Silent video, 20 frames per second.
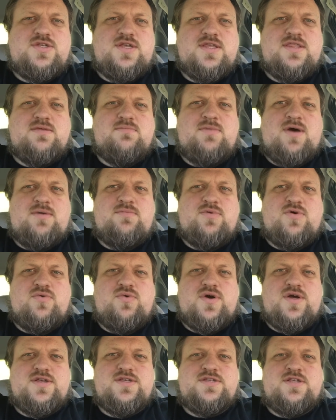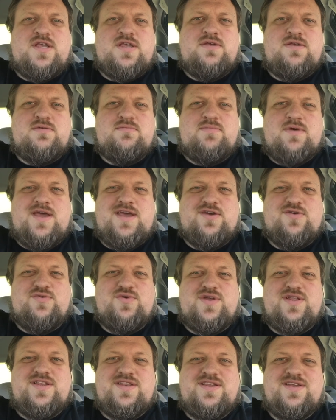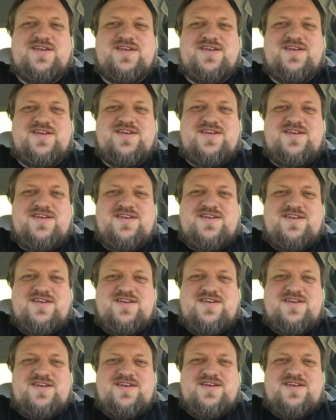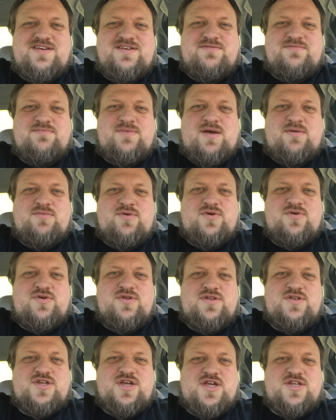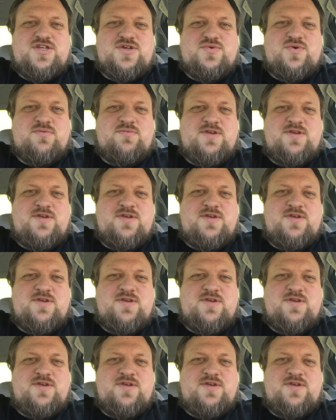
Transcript: mambo was back when mambo and Cha-Cha were